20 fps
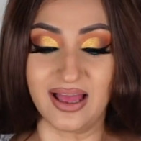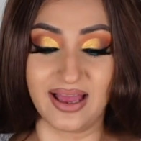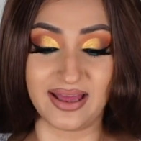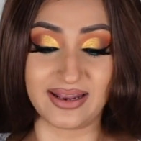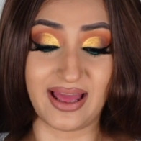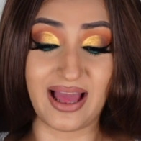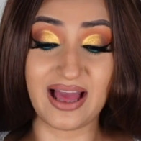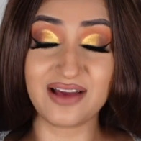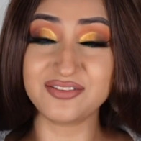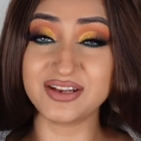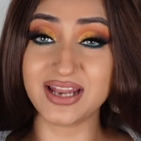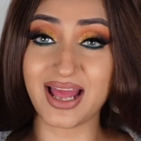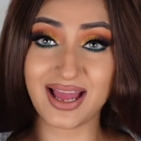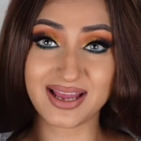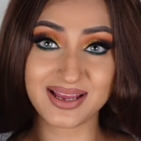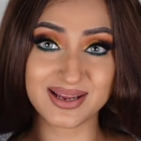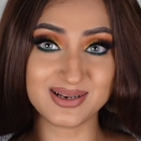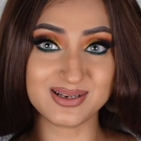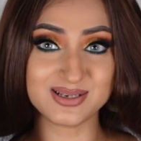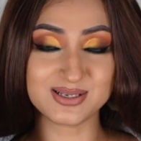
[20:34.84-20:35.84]
And I have an
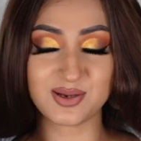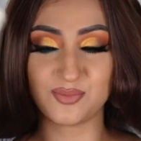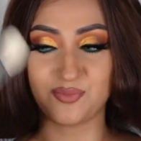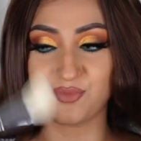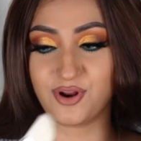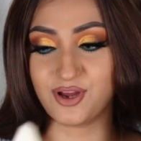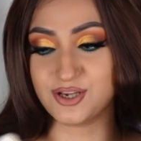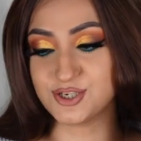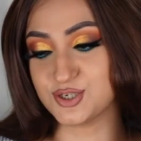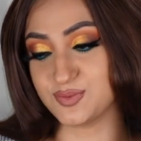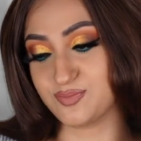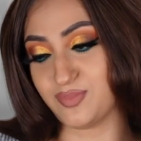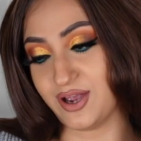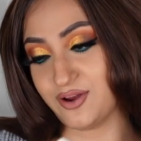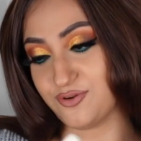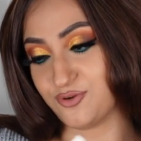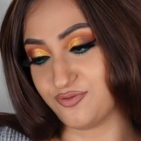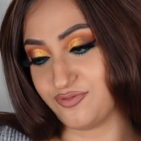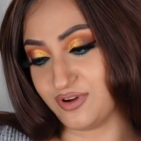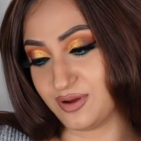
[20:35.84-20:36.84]
angled brush
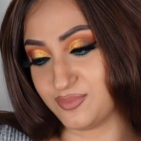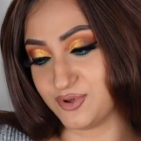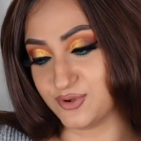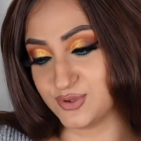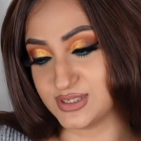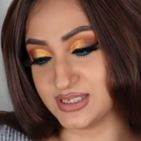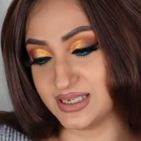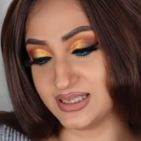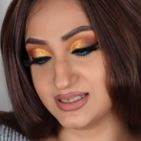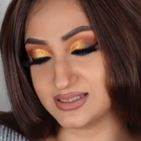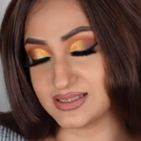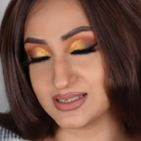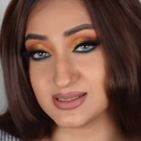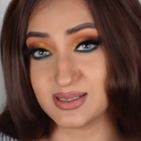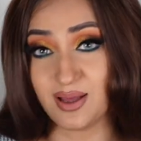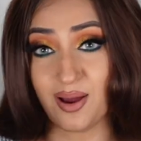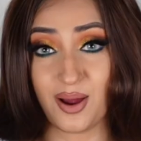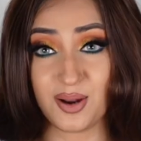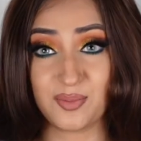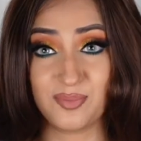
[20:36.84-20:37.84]
by Rufa Beauty. This is
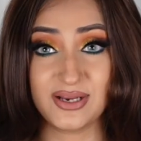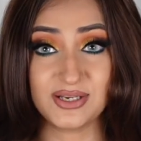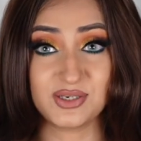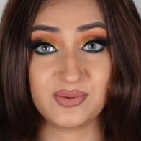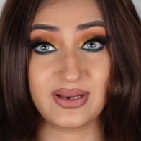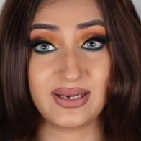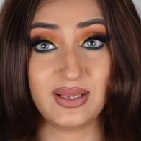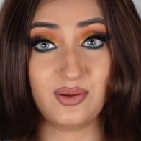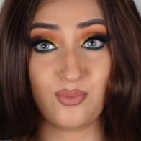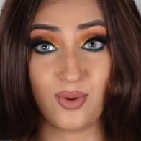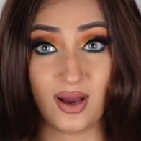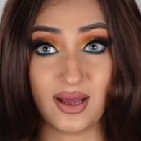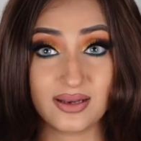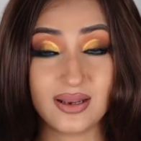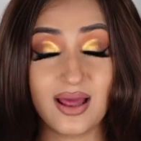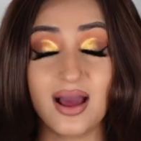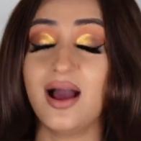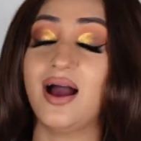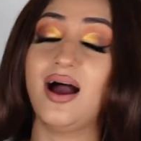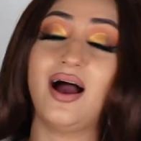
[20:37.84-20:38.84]
the R B
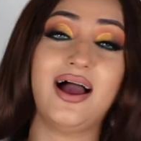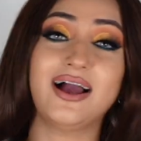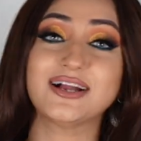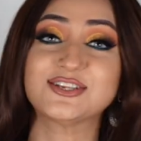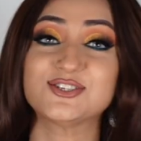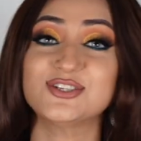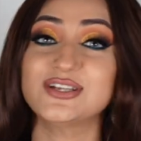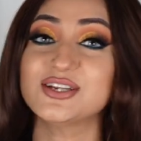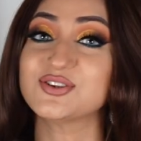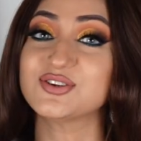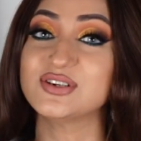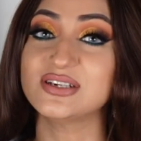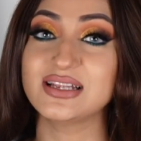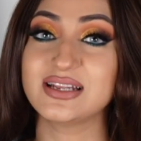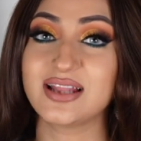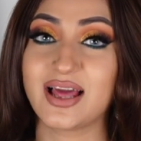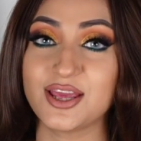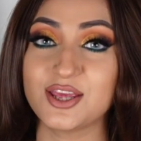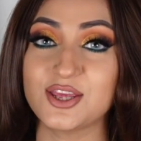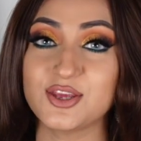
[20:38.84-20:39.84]
twenty-one. I actually
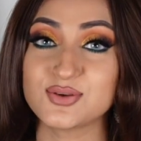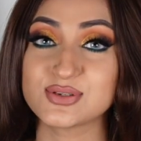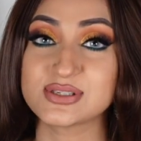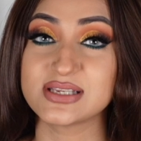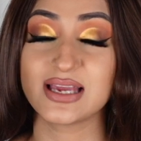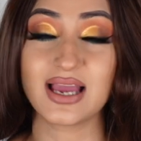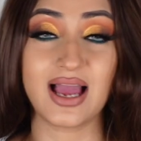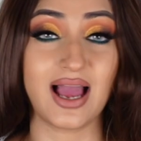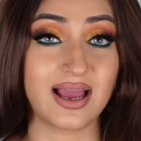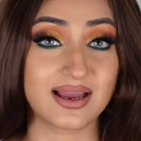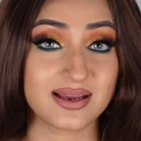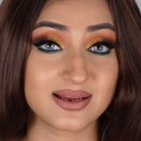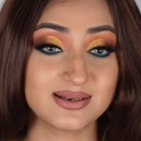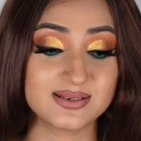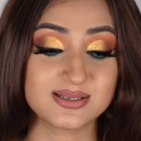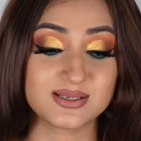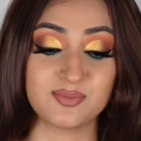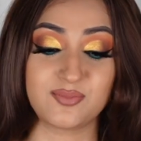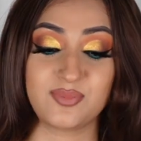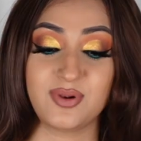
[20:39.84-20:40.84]
really like using
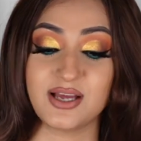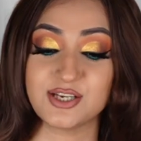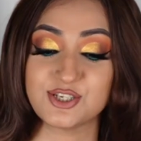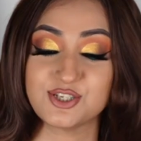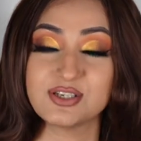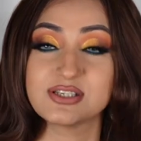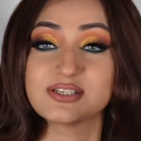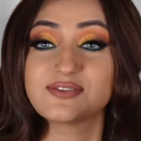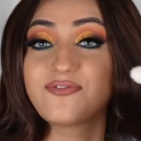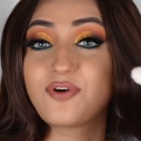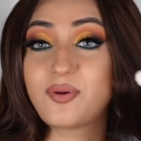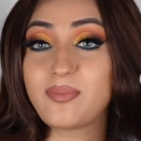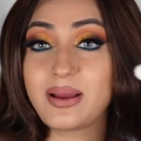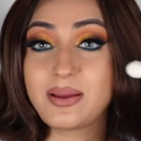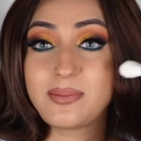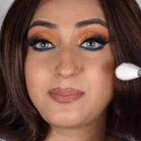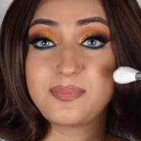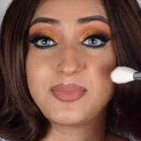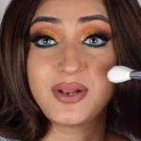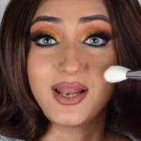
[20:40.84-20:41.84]
angled blushes for
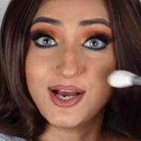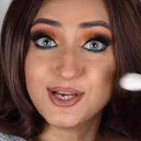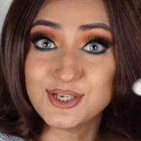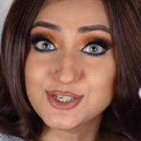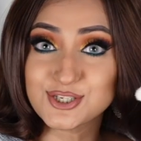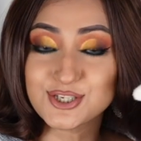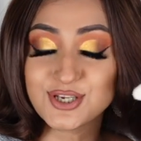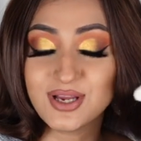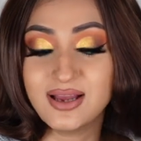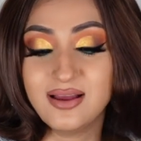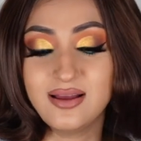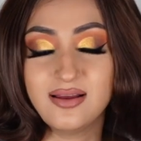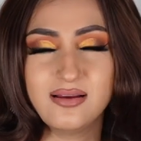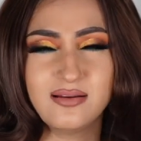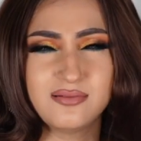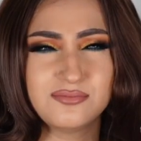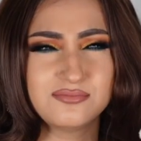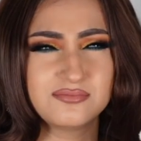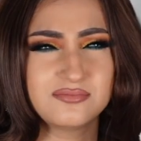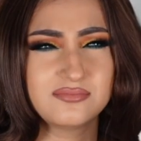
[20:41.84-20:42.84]
my blush.
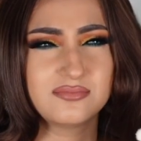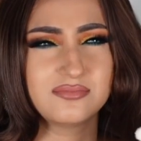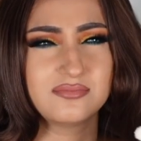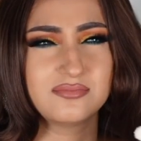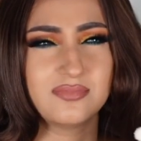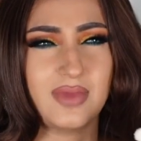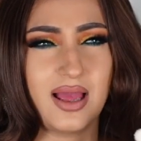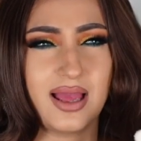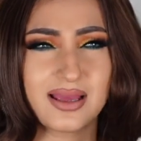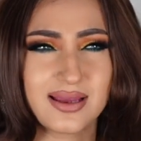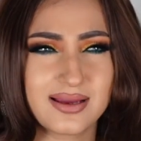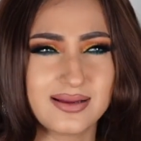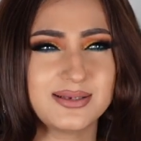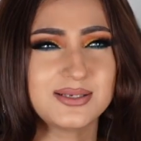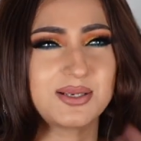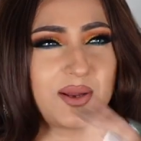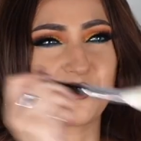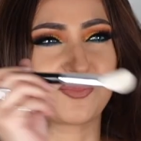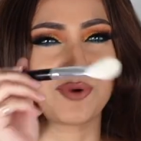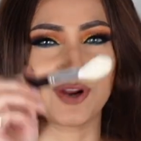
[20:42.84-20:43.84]

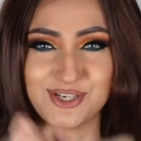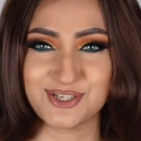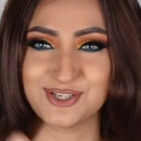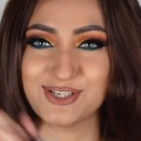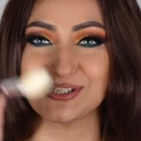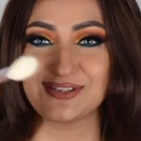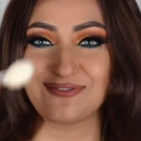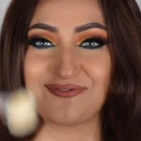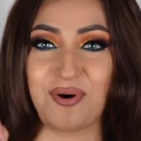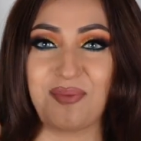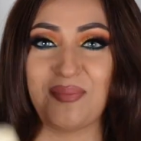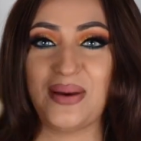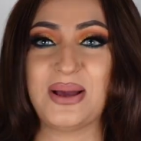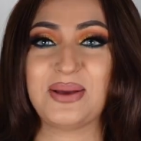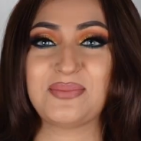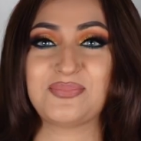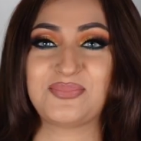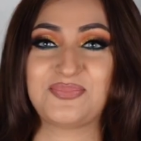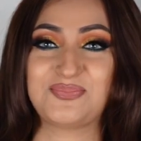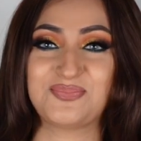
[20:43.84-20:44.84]
Angled brushes for
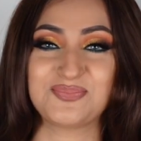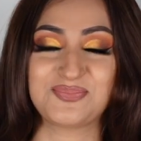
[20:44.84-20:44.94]
my...